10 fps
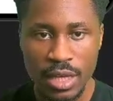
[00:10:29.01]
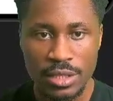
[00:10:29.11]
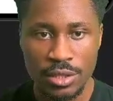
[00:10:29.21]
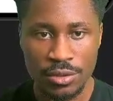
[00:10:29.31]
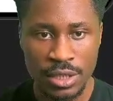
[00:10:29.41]

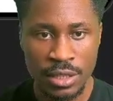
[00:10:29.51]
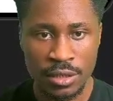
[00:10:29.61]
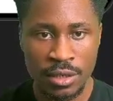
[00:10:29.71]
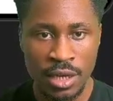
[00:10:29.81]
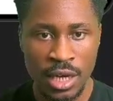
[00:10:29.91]
So
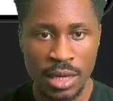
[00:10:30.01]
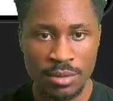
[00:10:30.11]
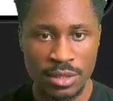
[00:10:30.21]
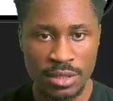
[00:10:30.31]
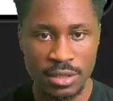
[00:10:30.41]
here, I'm
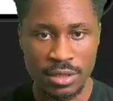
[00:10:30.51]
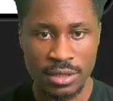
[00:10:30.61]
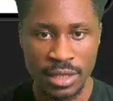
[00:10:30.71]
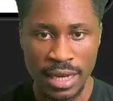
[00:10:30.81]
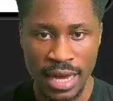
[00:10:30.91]
just going to
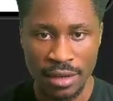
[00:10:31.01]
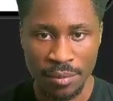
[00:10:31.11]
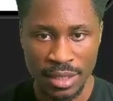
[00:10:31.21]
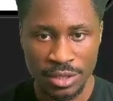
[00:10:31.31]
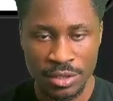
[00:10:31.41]
say
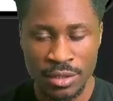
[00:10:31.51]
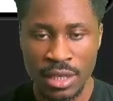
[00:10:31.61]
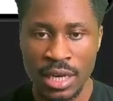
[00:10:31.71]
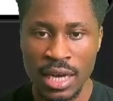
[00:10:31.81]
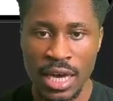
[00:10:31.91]
animation,
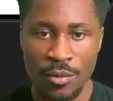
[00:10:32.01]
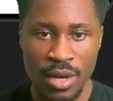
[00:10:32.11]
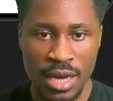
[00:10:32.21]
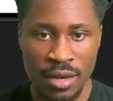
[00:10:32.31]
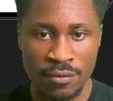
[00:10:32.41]
and we
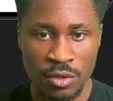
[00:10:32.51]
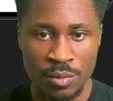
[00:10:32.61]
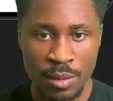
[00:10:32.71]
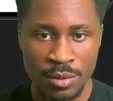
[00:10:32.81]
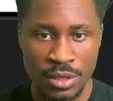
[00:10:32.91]
have two
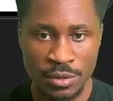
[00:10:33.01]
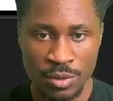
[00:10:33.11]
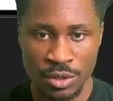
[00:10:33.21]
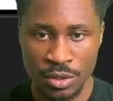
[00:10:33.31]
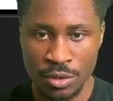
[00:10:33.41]
properties. We're
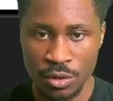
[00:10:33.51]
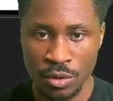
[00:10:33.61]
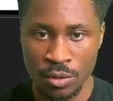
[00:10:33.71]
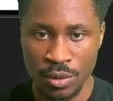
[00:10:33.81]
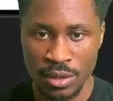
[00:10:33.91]
just going to
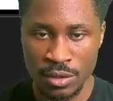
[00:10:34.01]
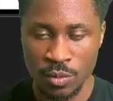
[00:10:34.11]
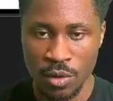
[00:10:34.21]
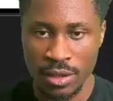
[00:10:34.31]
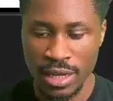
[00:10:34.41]
go with this
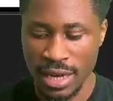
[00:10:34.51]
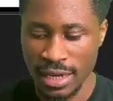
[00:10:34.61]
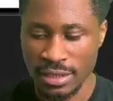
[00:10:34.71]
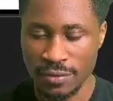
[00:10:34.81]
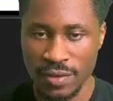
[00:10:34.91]
one that
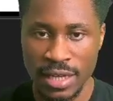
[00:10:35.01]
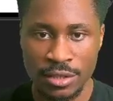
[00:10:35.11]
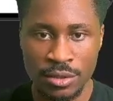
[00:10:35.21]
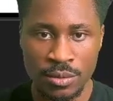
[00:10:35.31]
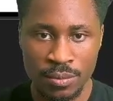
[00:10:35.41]
has the
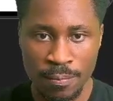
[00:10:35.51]
value.